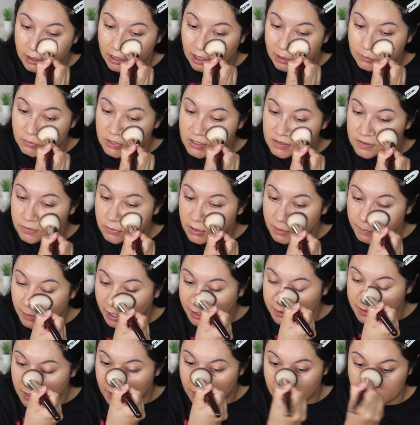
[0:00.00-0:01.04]
I'm just going back
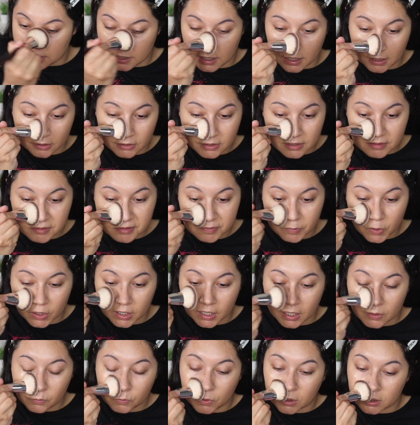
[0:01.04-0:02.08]
to any areas where
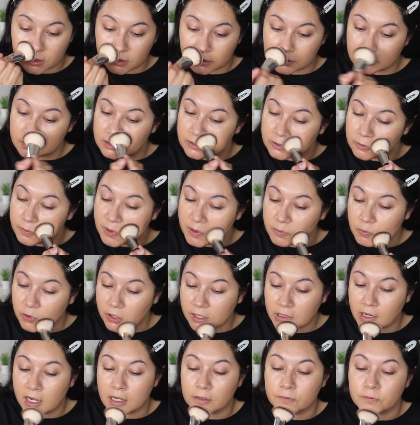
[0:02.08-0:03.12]
I want a little bit more
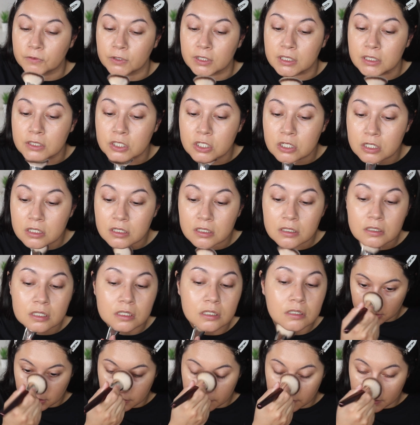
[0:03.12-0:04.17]
coverage.
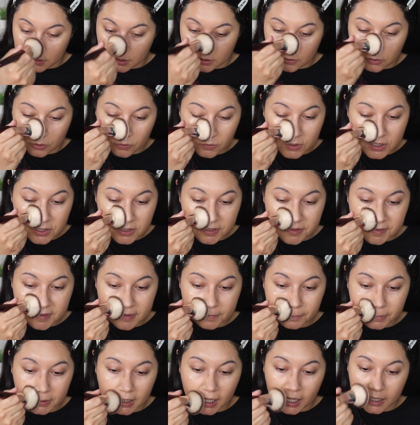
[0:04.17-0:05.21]
And then I always just
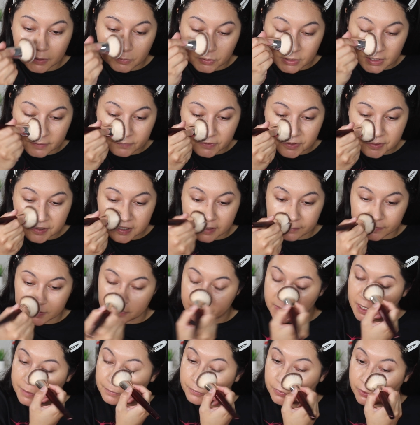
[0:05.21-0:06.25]
apply whatever's left on
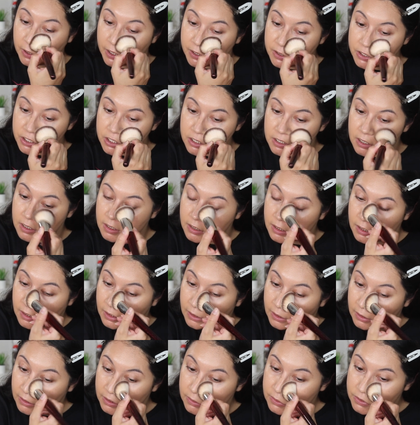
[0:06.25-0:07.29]
my brush
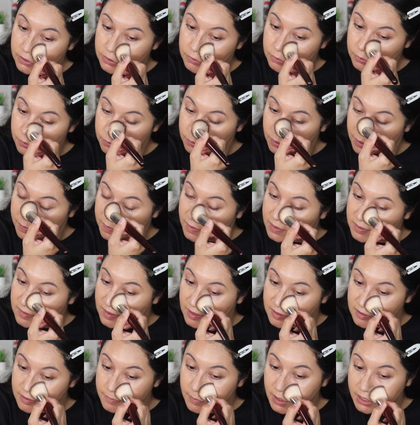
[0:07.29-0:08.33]
to the
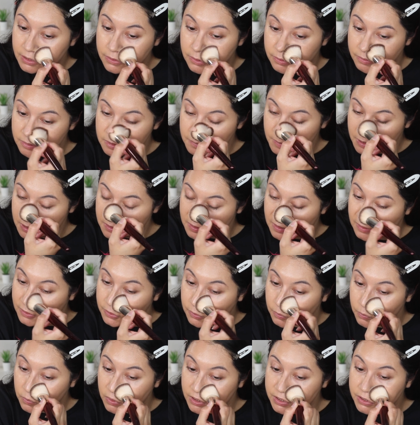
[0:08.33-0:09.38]
sides of my nose because I
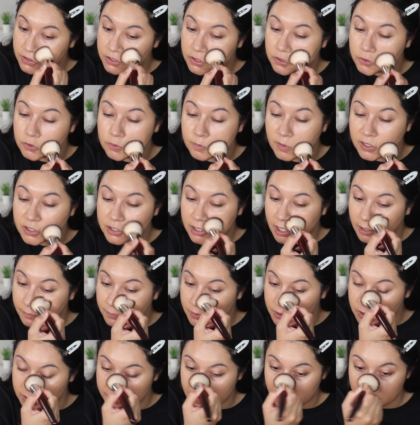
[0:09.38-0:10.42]
don't want too much
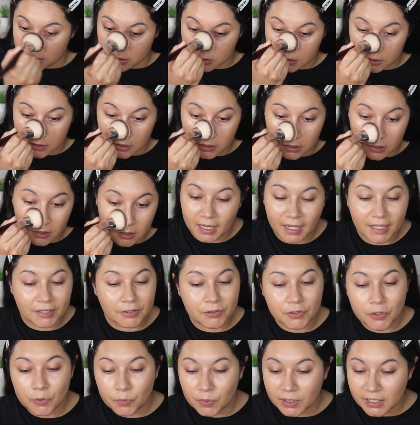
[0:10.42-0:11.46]
coverage there. I don't
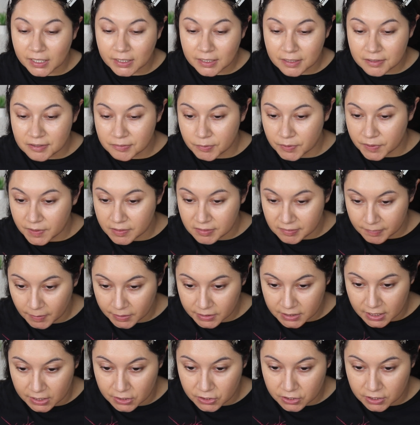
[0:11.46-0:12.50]
know what it is with this
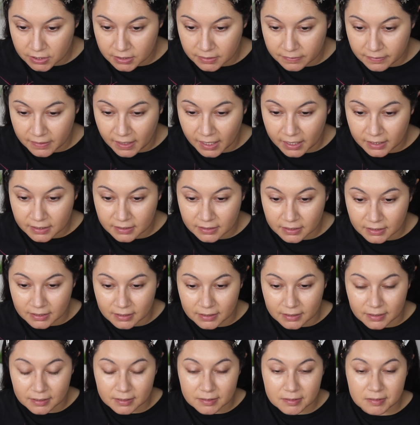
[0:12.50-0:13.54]
foundation that
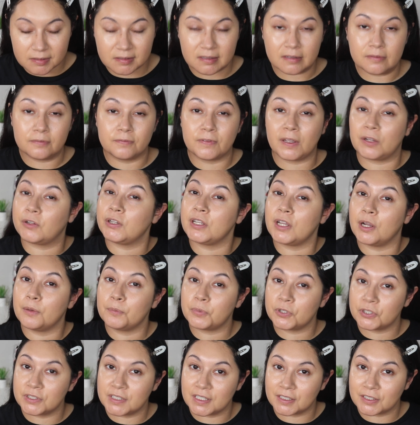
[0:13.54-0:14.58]
is very
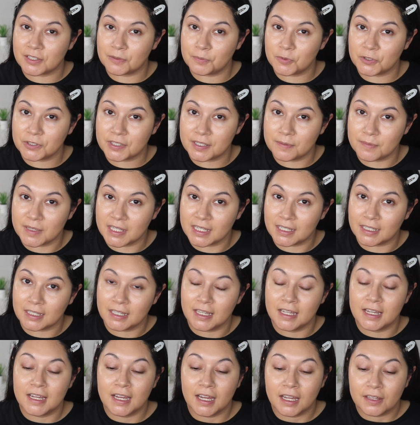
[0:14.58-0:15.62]
unpredictable to me.
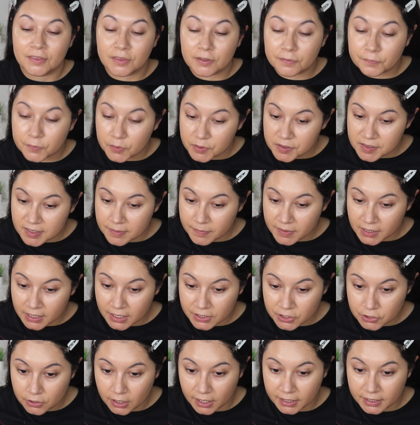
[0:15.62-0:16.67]
The first time that I
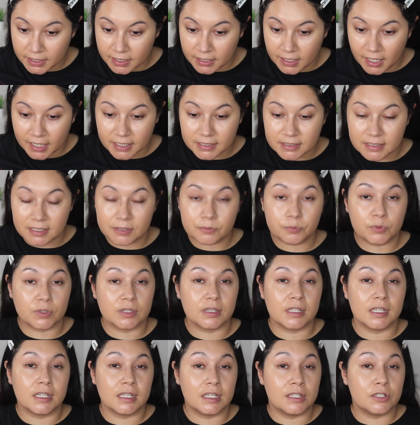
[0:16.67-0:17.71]
tried it, I did
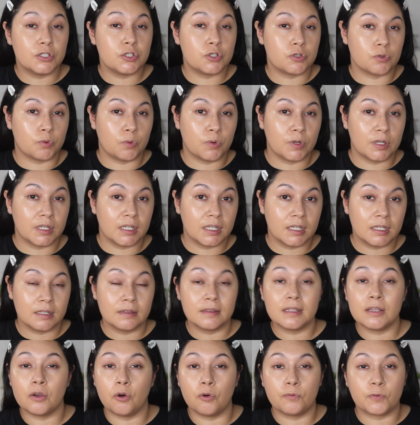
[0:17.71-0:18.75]
really enjoy
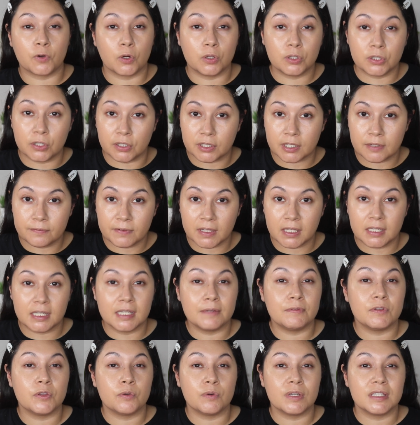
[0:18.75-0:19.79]
the overall look of it,
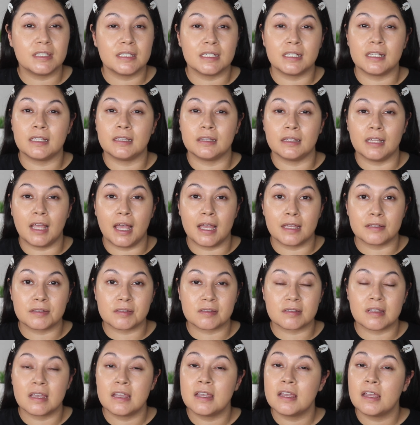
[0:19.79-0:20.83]
even though it didn't
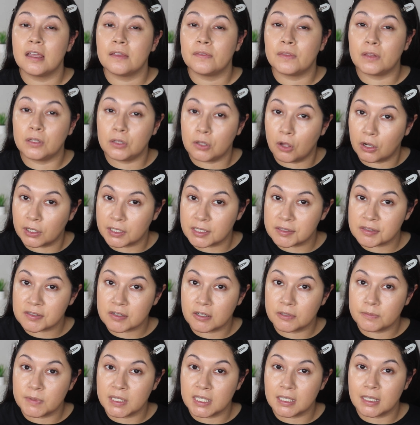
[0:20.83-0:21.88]
last the longest on
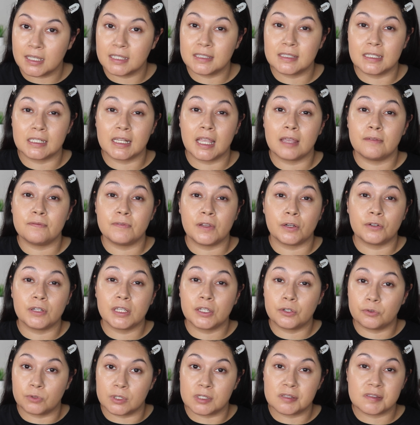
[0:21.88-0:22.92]
me. It did get very
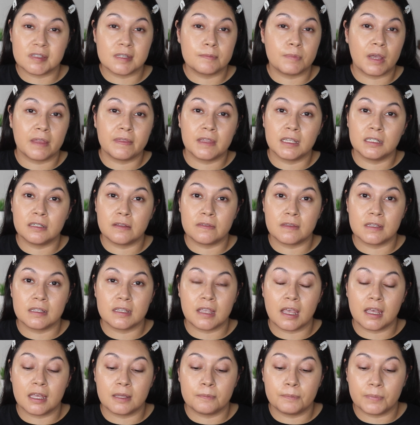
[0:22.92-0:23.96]
greasy by the end of the
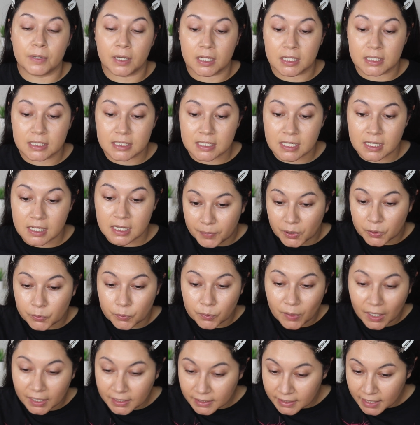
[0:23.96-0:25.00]
day, but
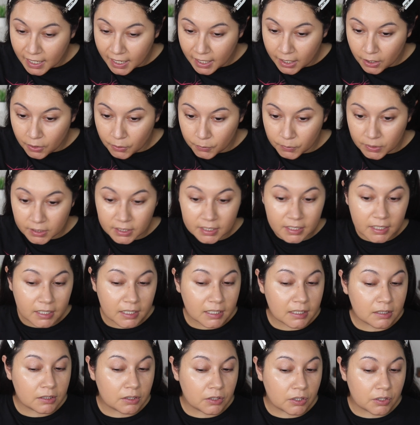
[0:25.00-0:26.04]
right now
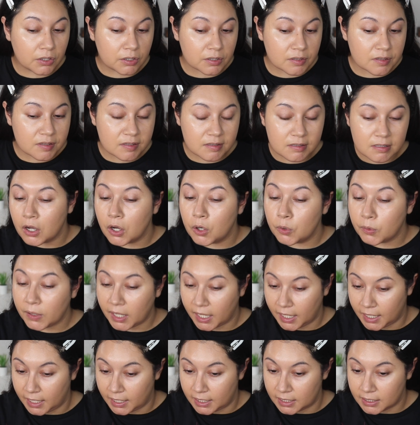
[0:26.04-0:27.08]
it looks
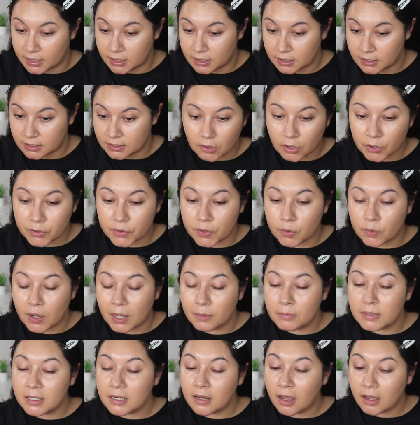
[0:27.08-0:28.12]
okay. Although
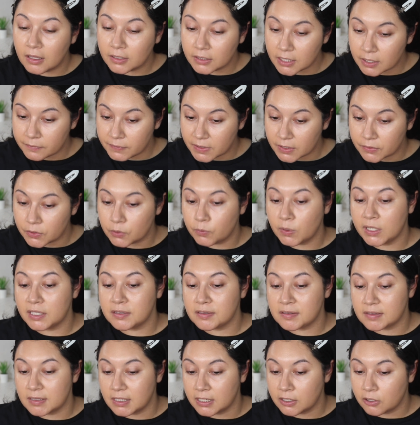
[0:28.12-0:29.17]
I'm not loving the way it's
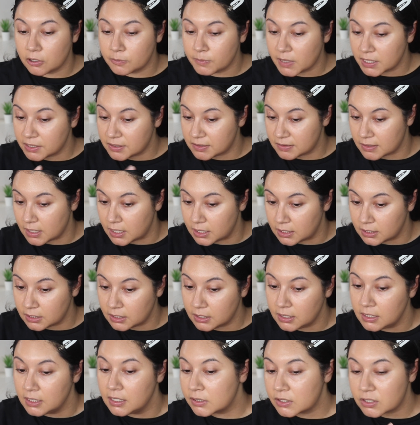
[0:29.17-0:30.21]
sitting on my skin.
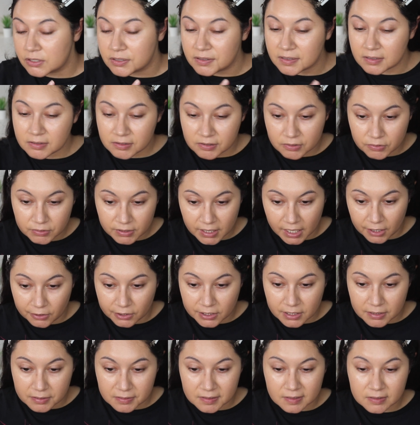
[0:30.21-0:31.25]
Just in certain
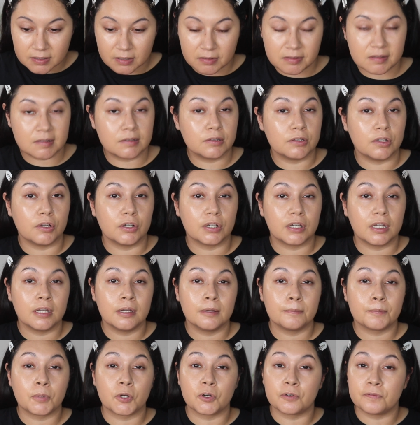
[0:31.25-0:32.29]
areas, it doesn't look
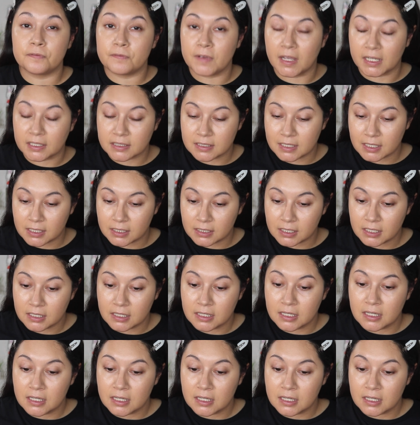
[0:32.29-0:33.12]
perfected.